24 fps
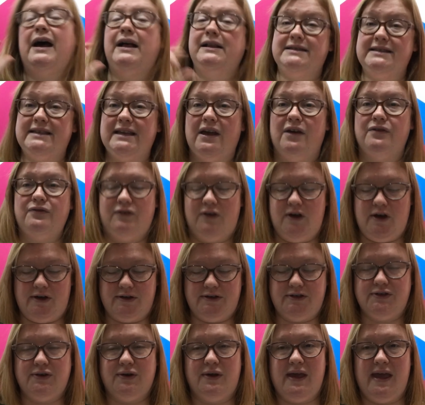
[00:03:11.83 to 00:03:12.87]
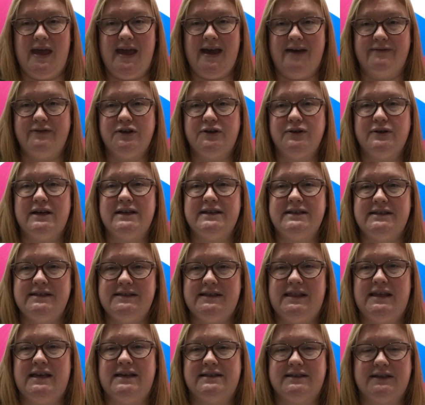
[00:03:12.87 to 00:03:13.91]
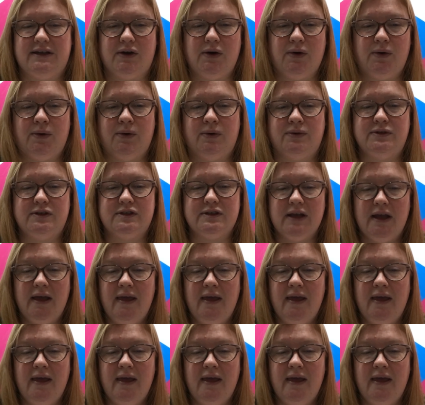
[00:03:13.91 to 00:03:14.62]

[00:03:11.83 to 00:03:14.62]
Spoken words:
I'll sing it first, okay? Have a good listen to this. It goes.